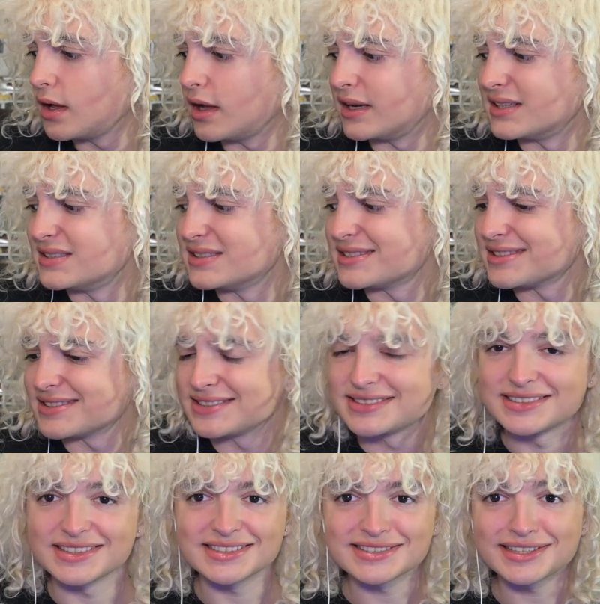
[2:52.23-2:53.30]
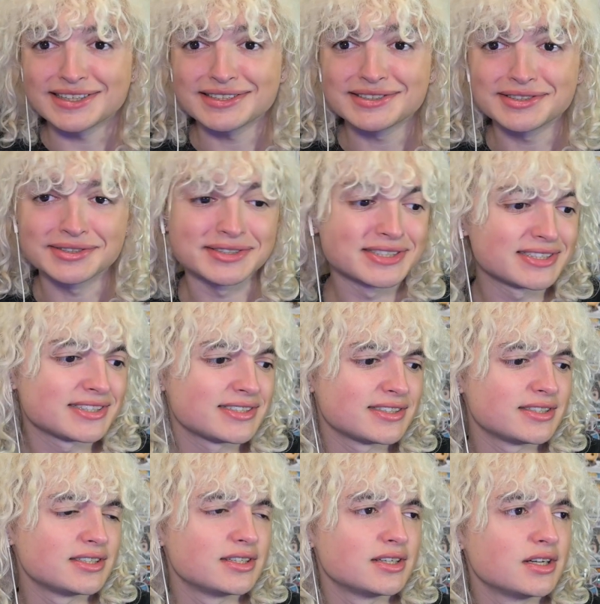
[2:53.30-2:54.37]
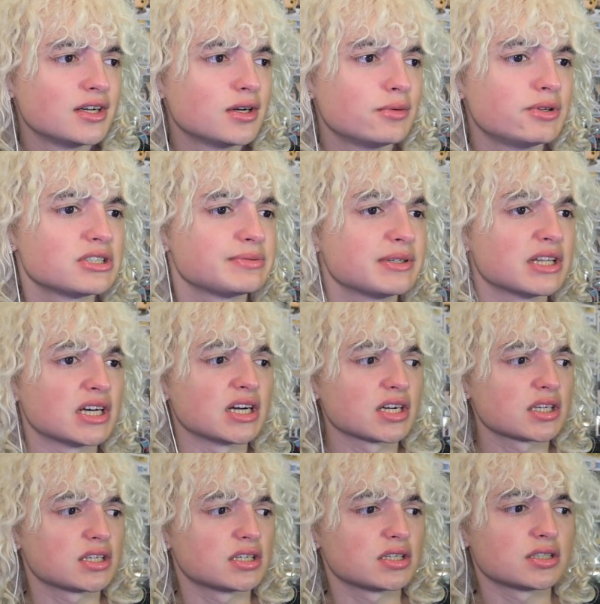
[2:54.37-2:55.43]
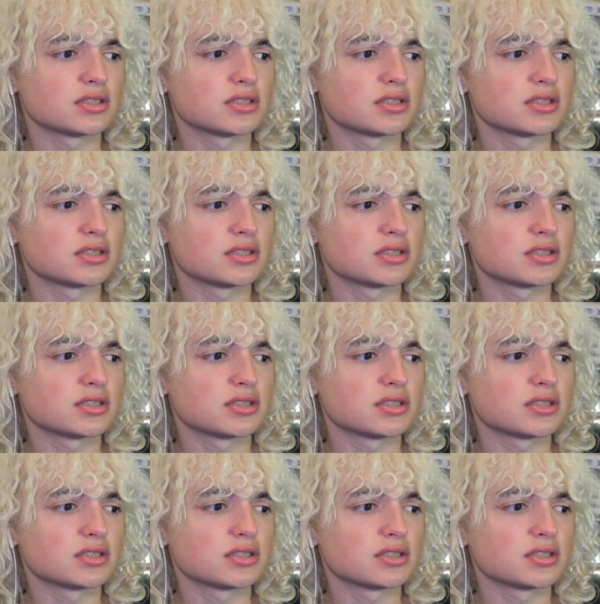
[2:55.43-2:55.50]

And let's get into it. Wish me luck.